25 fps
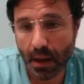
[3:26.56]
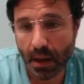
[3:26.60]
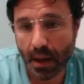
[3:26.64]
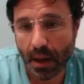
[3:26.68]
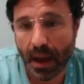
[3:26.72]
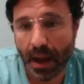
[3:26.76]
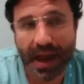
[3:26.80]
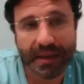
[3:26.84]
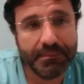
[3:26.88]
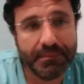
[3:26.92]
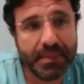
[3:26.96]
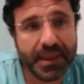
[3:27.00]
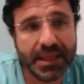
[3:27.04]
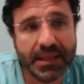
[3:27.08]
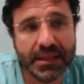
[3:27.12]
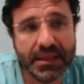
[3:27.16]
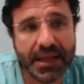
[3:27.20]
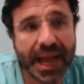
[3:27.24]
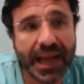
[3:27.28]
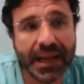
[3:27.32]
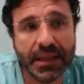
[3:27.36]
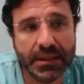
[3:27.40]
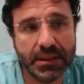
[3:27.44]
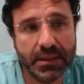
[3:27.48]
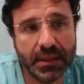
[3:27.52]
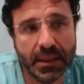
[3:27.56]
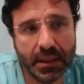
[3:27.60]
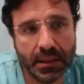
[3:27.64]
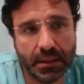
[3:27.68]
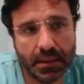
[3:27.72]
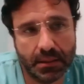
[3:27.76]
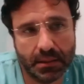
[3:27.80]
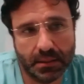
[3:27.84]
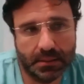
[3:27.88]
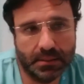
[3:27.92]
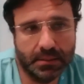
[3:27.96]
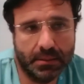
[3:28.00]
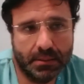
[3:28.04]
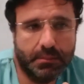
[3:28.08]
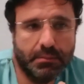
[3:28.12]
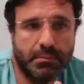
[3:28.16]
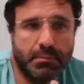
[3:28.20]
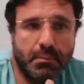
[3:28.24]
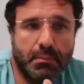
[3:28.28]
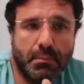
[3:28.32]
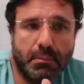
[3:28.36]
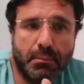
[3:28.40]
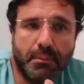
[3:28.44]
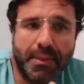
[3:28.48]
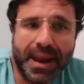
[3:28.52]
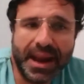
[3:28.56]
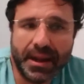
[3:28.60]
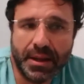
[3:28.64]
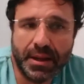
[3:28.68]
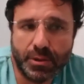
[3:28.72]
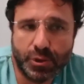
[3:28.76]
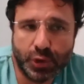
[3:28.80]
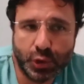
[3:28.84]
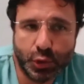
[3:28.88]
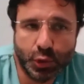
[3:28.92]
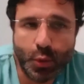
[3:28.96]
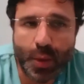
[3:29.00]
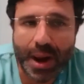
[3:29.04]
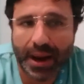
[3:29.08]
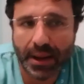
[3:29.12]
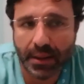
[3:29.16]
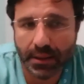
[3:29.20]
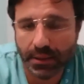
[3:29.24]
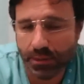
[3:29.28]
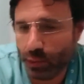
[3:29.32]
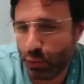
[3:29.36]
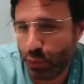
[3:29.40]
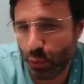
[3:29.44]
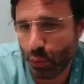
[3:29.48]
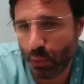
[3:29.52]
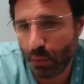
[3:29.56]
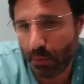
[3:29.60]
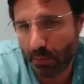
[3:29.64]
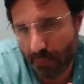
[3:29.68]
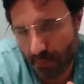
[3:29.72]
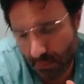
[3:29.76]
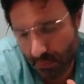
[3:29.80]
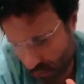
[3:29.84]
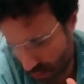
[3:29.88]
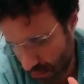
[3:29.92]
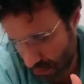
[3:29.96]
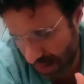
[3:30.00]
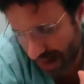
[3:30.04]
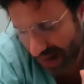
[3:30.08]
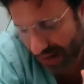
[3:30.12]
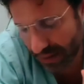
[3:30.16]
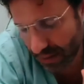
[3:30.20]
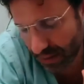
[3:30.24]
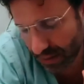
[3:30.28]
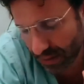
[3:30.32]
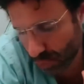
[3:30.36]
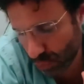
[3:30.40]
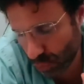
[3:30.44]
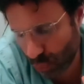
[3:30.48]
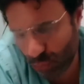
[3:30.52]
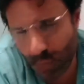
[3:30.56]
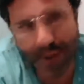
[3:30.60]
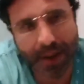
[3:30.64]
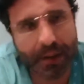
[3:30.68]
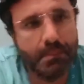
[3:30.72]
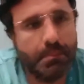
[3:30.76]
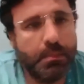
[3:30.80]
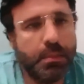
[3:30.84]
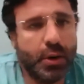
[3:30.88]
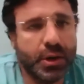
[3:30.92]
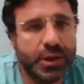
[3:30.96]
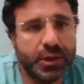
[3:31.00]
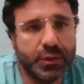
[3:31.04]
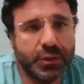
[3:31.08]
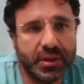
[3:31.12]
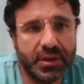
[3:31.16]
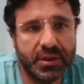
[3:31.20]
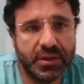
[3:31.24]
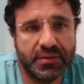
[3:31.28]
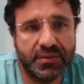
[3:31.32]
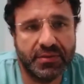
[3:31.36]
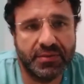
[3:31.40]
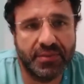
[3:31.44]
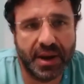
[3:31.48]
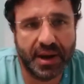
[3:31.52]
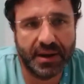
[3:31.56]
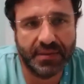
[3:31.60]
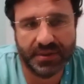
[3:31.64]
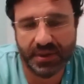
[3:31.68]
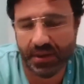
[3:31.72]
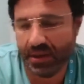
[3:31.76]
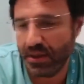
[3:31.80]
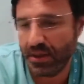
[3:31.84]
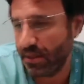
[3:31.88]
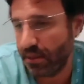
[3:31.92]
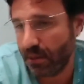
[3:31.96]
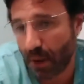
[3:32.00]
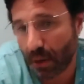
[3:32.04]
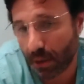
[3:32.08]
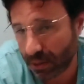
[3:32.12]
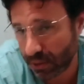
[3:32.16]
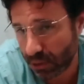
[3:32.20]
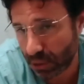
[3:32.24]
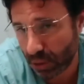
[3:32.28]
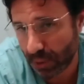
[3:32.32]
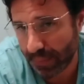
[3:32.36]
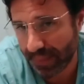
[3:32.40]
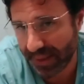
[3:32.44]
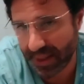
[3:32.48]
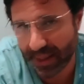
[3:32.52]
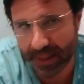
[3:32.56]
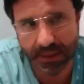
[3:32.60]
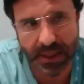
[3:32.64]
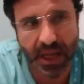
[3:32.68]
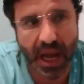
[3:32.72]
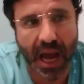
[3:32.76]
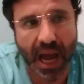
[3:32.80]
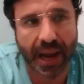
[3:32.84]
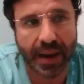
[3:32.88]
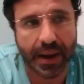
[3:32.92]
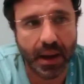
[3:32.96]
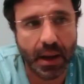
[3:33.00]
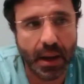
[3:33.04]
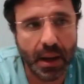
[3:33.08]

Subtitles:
I've been targeting -1 to -1.25 in the non-dominant eye.